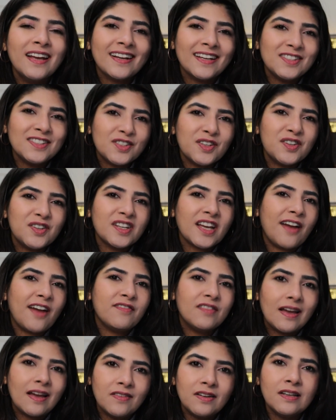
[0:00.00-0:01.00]
Considering I've
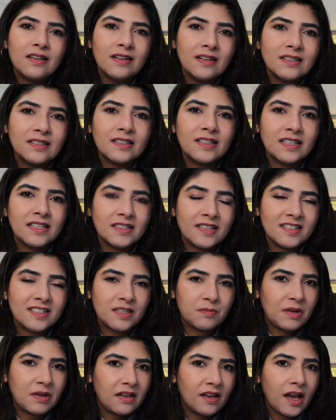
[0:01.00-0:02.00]
never learned these things
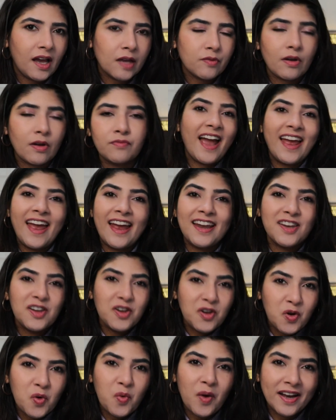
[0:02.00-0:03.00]
in my life, I had
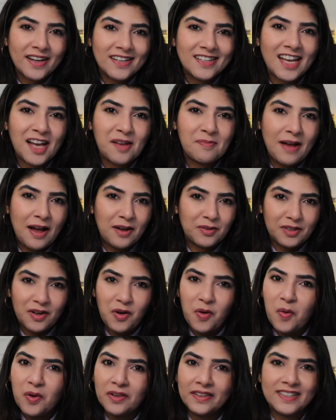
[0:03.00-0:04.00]
no idea about
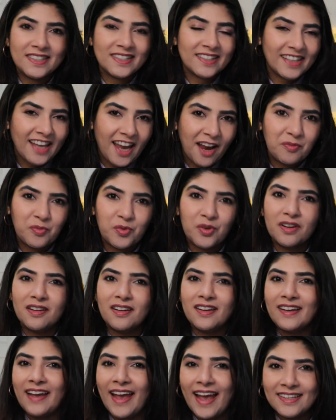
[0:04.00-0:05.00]
all this
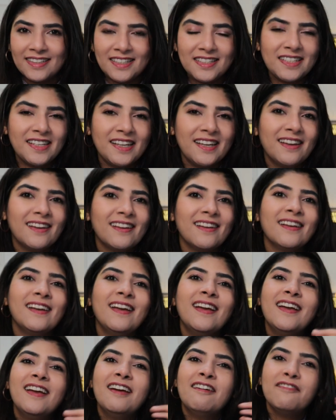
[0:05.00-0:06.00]
camera,
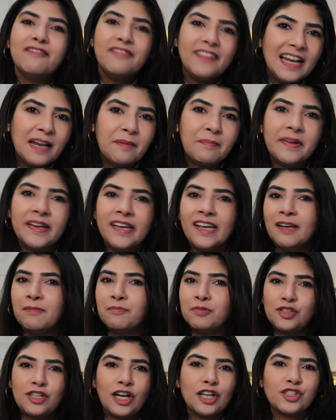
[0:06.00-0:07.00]
editing,
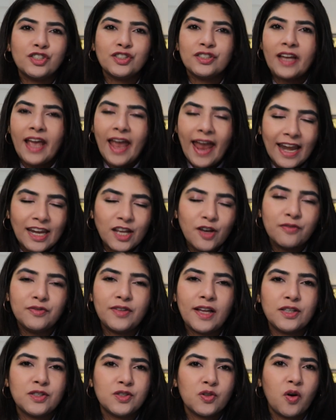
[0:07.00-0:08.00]
filming, production, any of
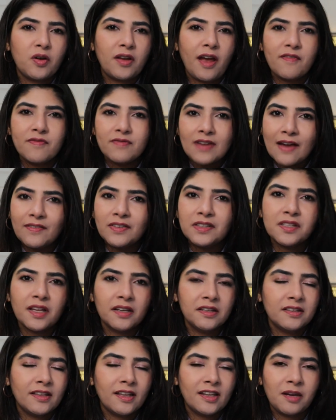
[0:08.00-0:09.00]
that sort. I've never
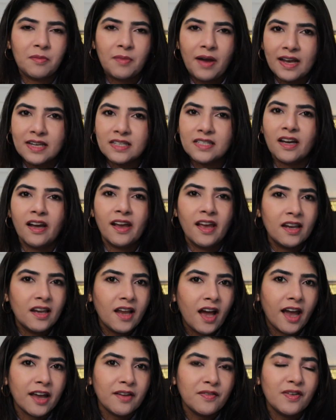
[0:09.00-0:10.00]
studied that in my entire
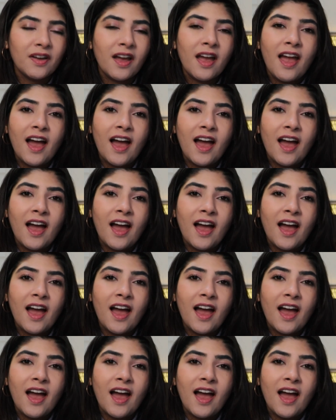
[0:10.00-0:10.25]
life.